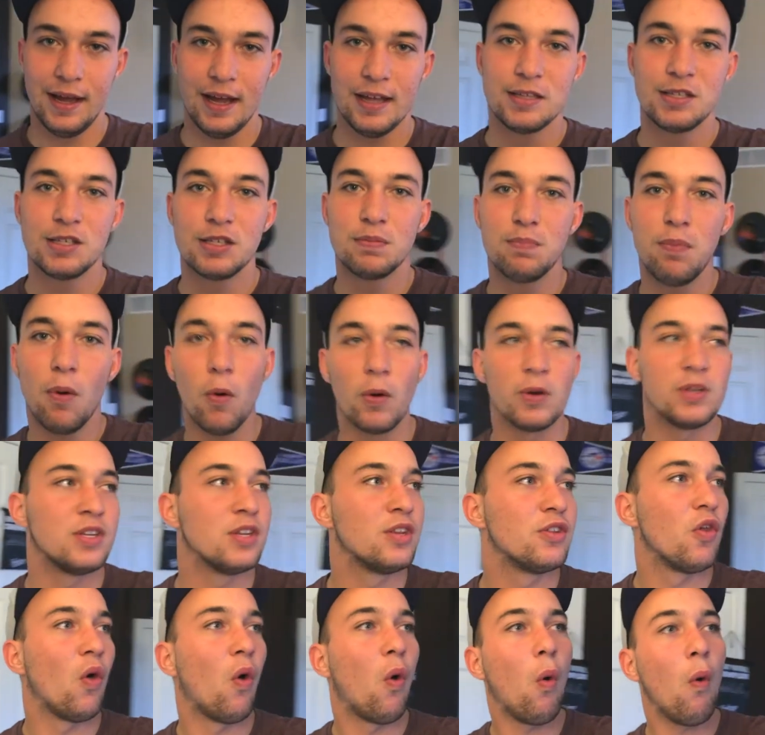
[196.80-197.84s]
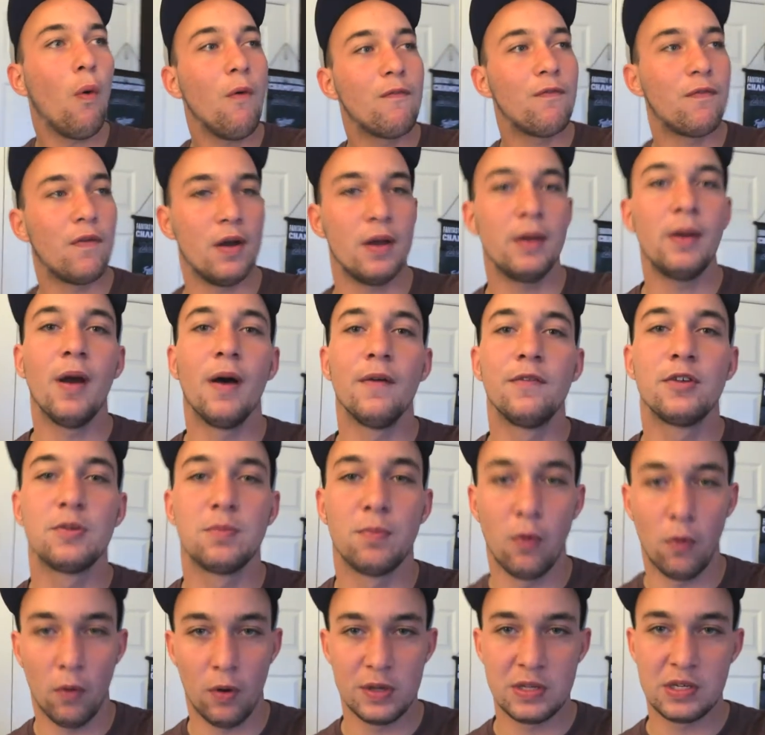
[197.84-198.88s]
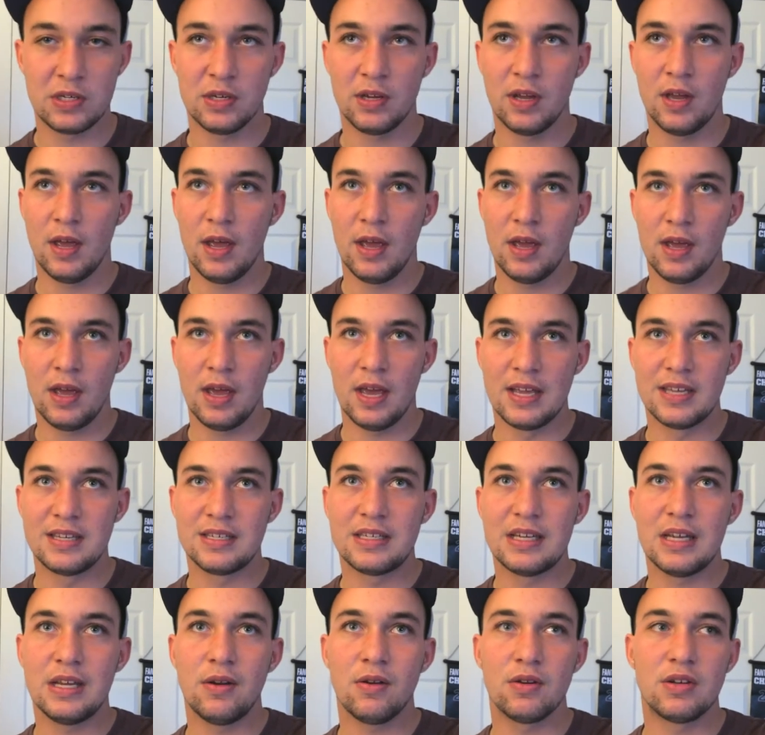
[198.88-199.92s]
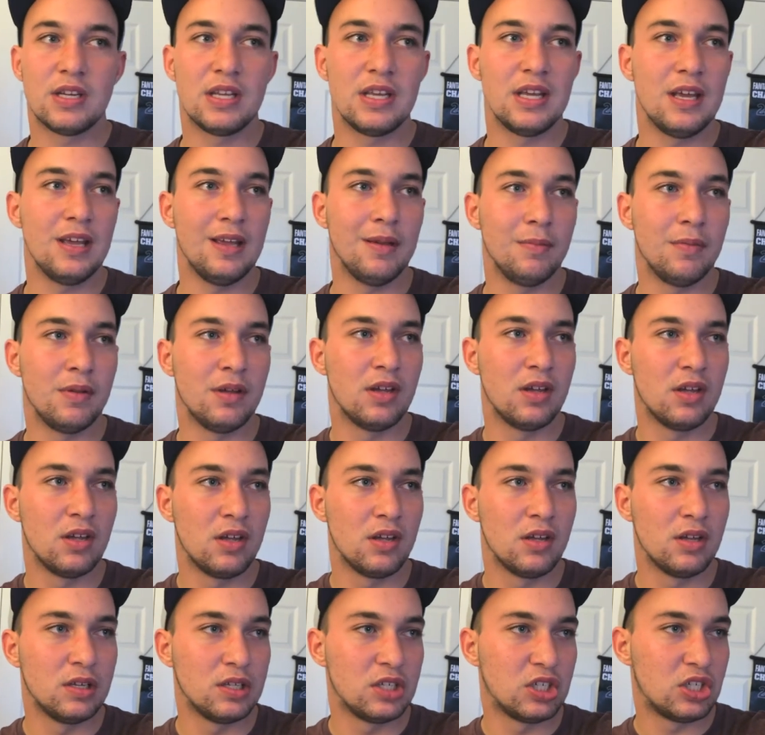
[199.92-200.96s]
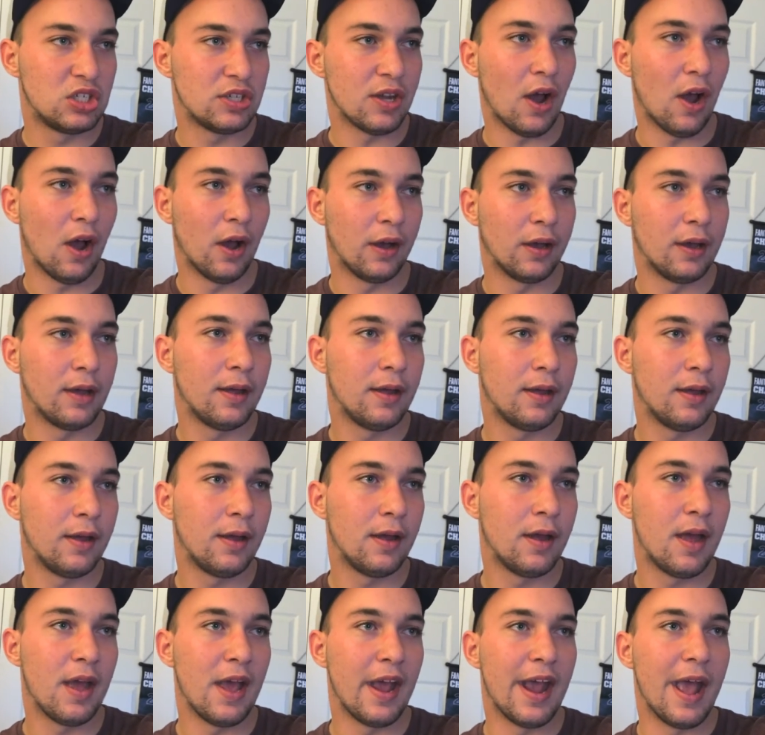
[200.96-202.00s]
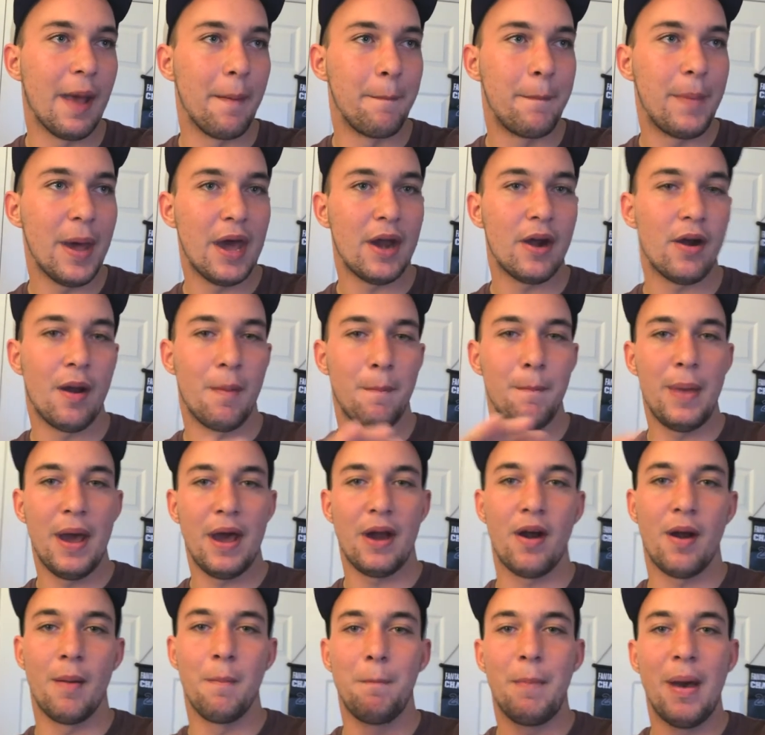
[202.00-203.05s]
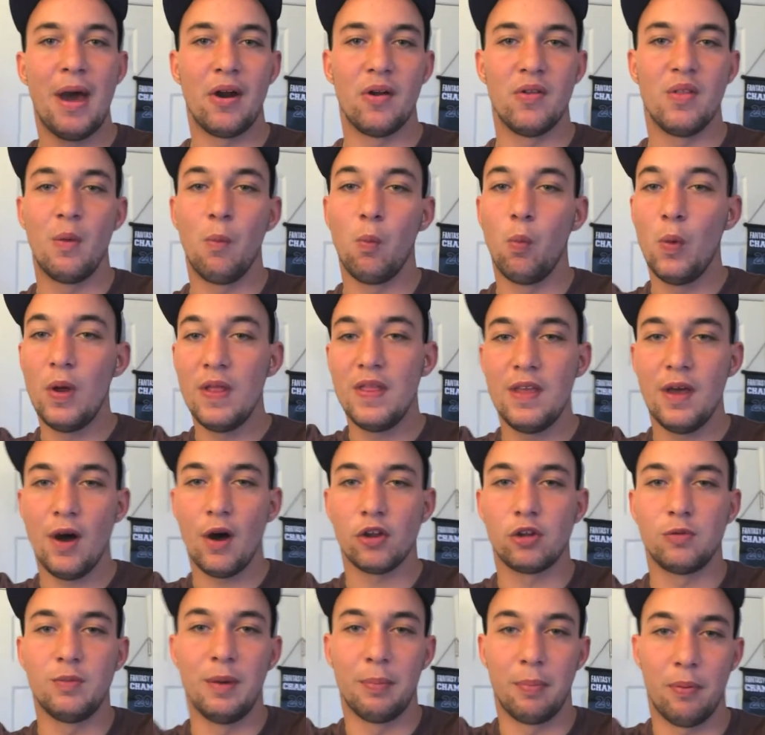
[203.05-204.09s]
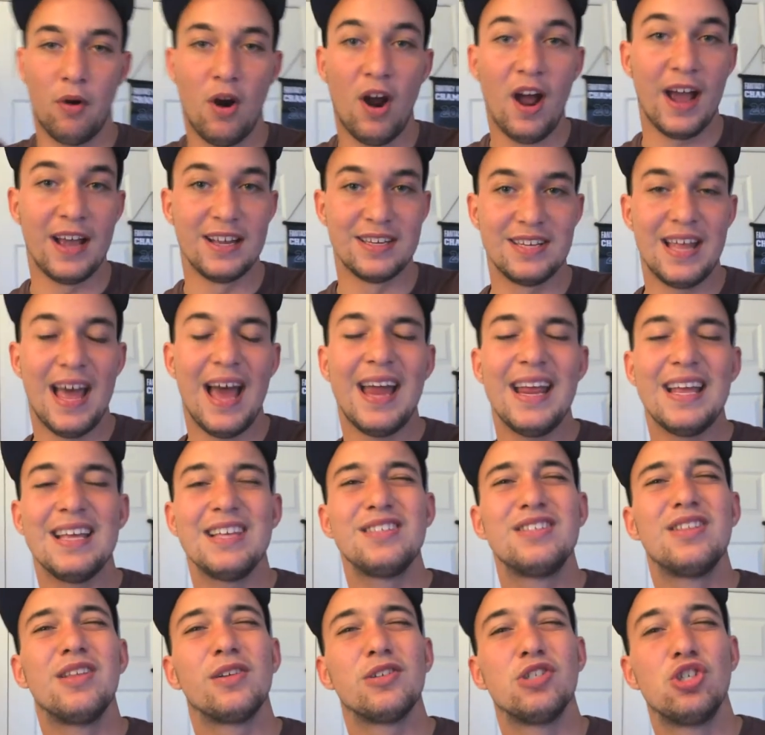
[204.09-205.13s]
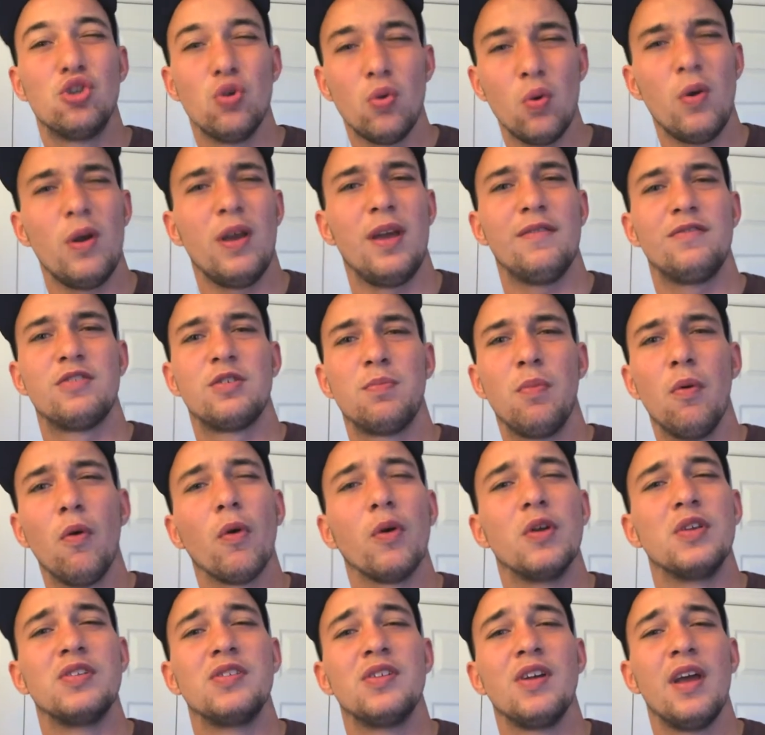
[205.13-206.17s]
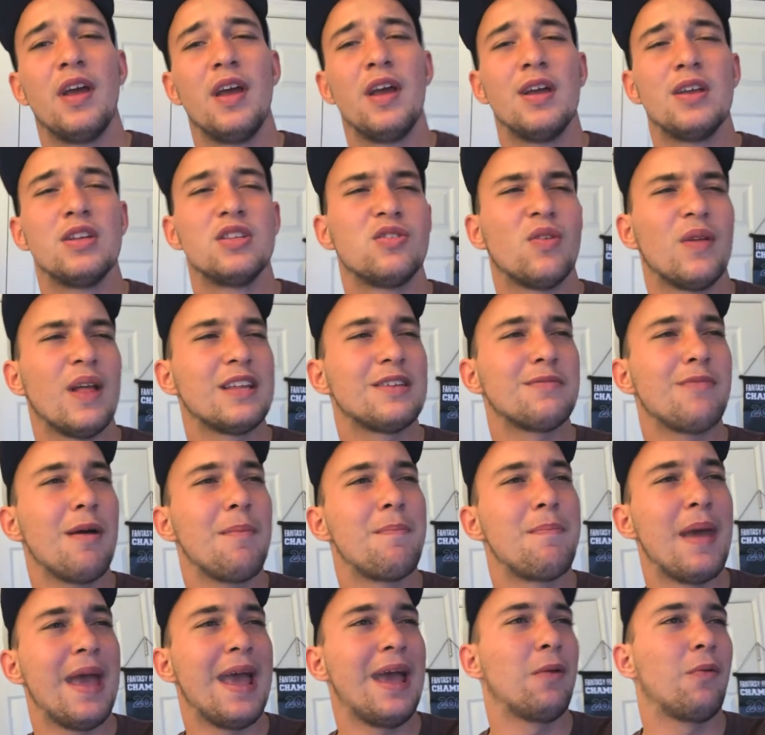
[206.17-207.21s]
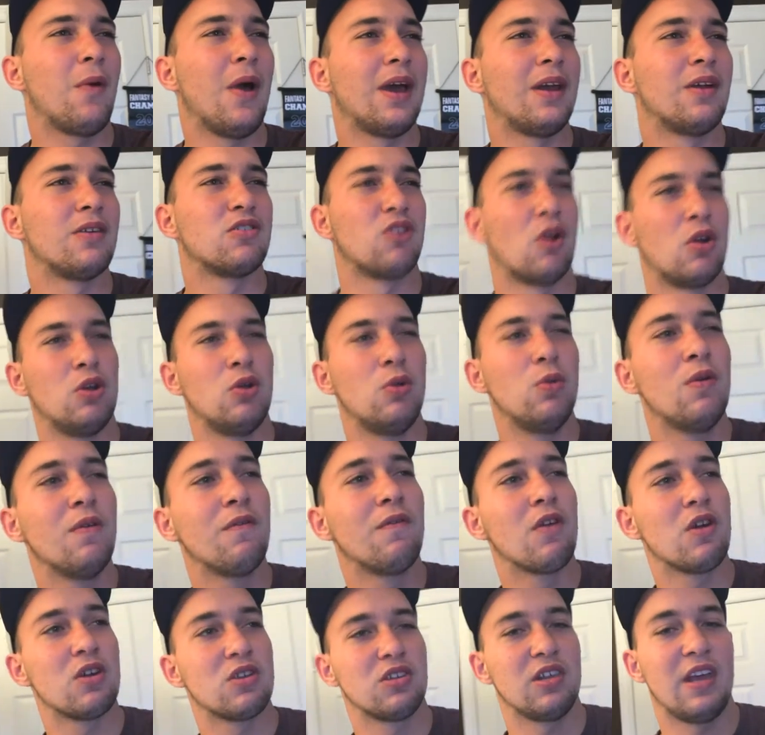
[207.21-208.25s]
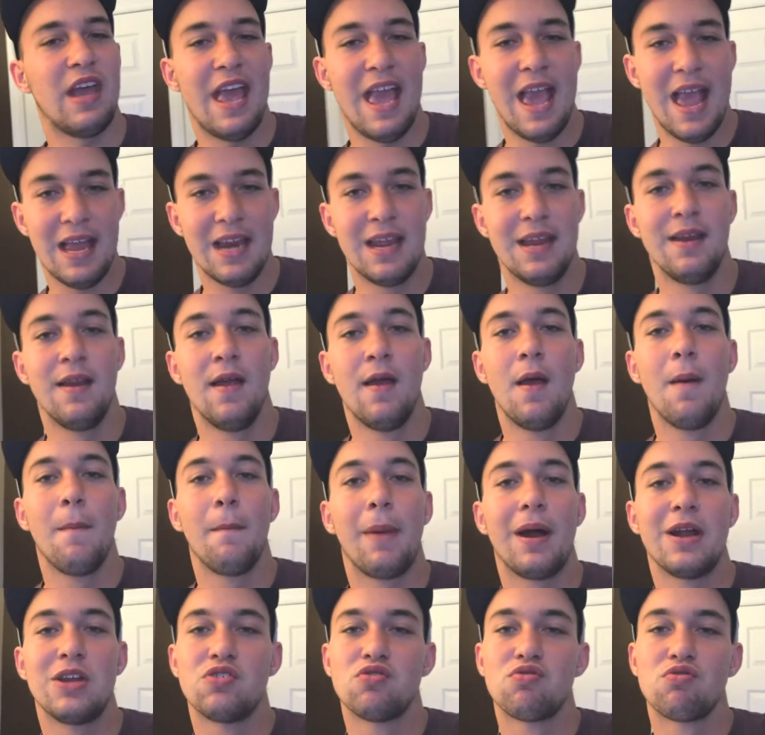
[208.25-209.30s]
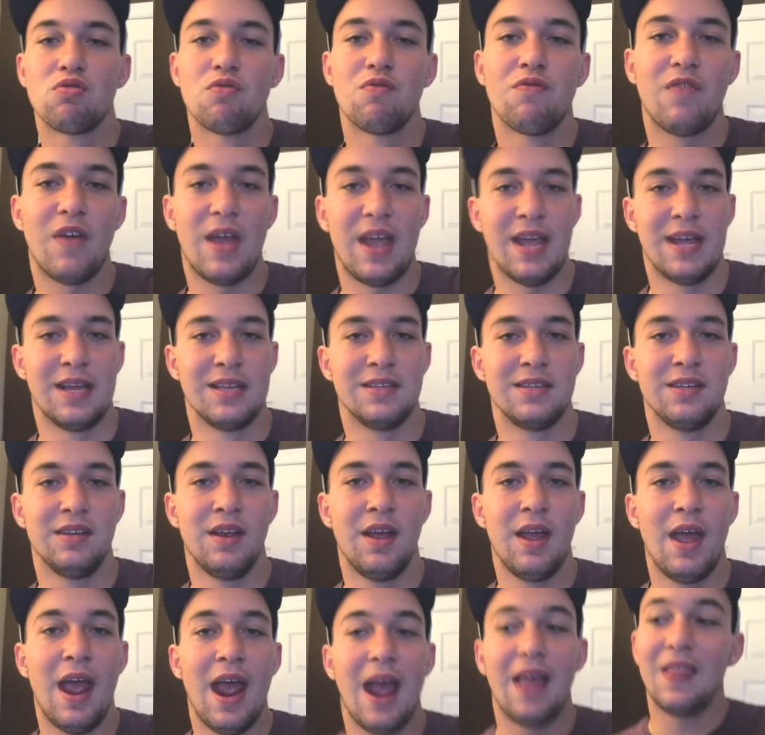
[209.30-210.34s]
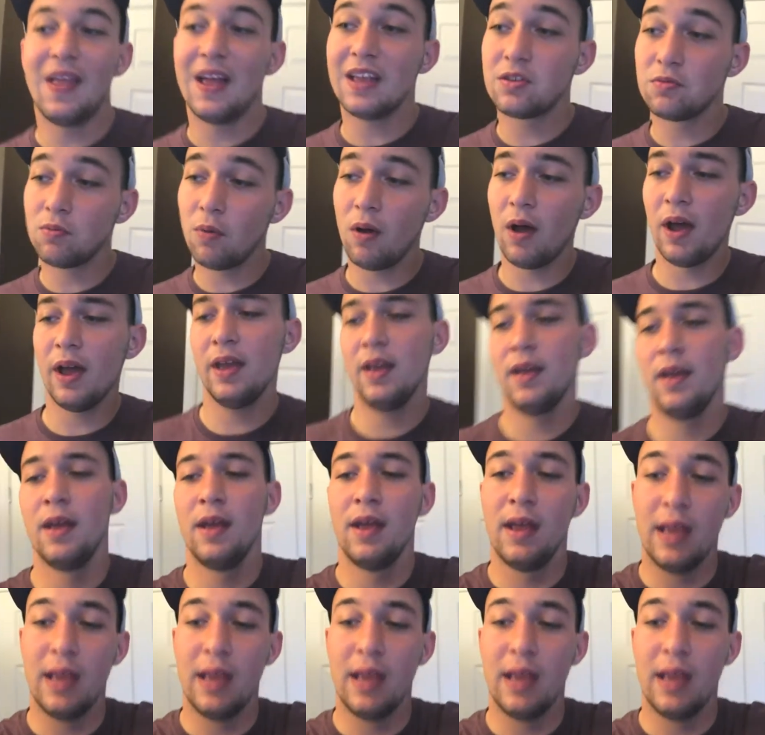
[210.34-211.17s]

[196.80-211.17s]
It's sports. The whole fun of sports is seeing your team suck, get better and better and better, and then win the ultimate prize. That is the joy of sports. So that's why bandwagoners are universally hated by true fans, and that's why